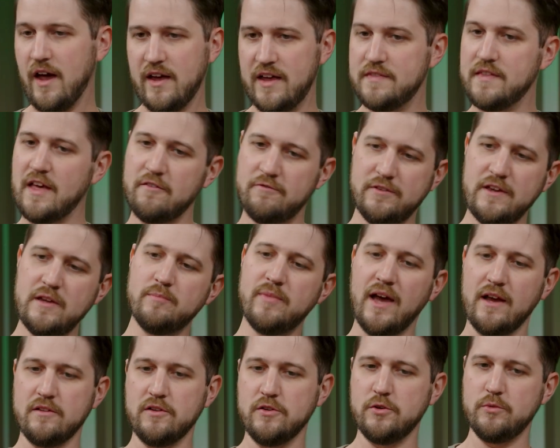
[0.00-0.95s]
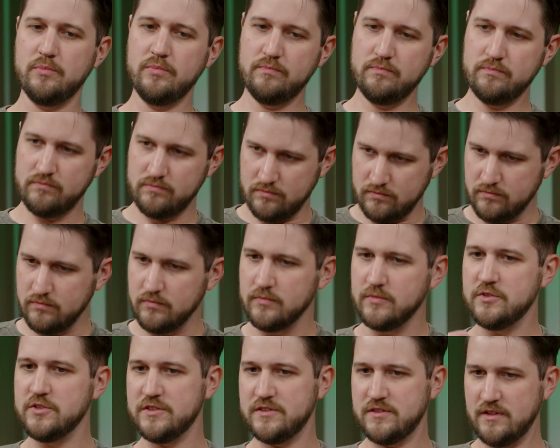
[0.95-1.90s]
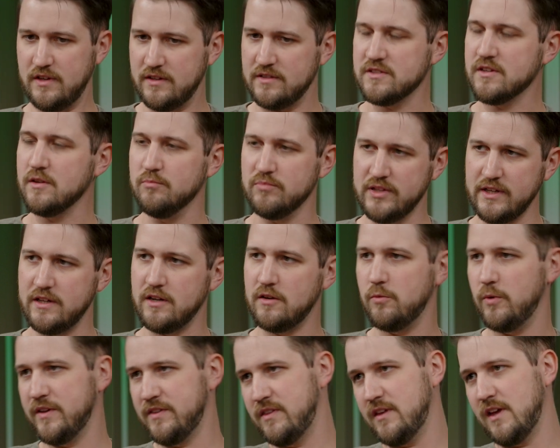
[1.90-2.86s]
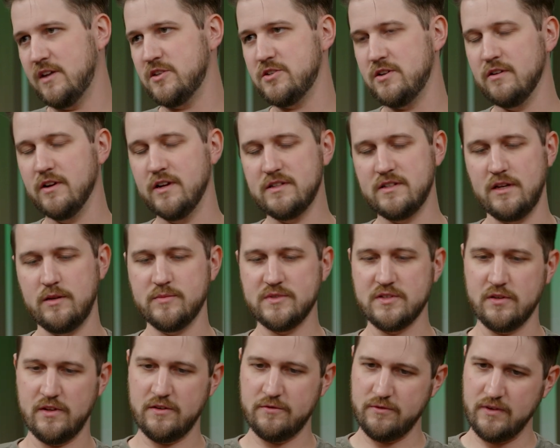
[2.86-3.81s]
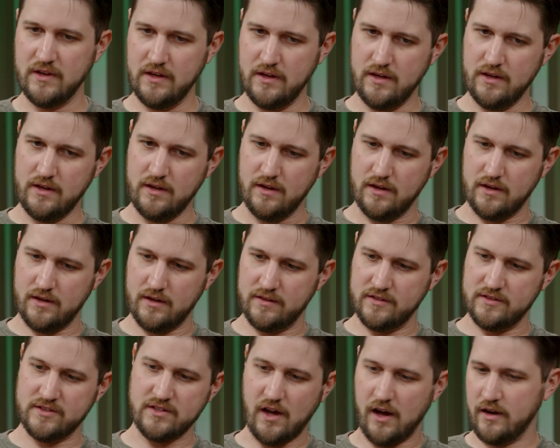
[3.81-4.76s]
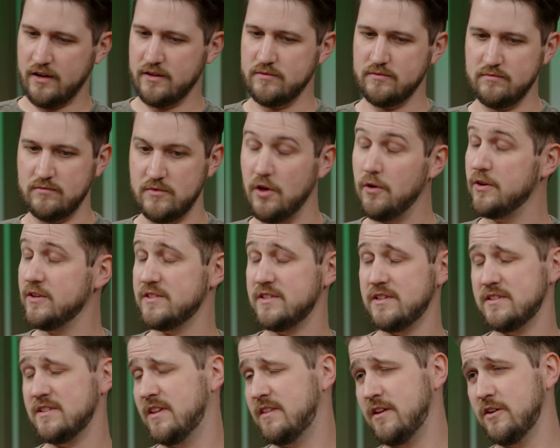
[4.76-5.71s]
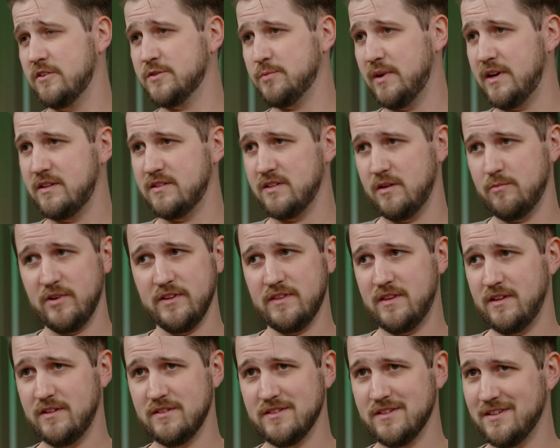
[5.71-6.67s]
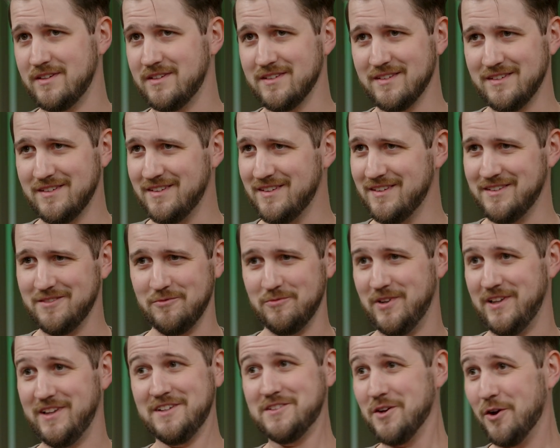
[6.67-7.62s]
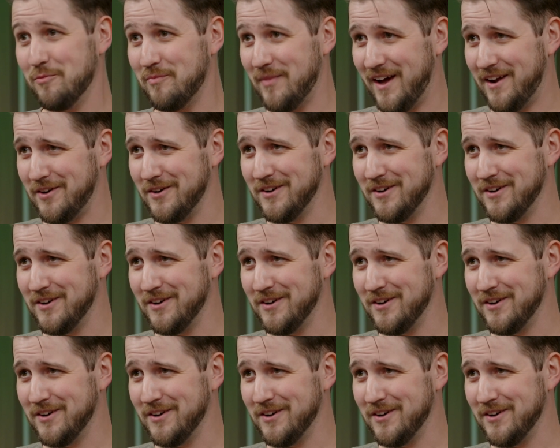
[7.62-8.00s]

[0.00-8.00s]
and that feedback loop just is completed with the engineering team. So if the SOC notices that they're spending time on things that really don't matter,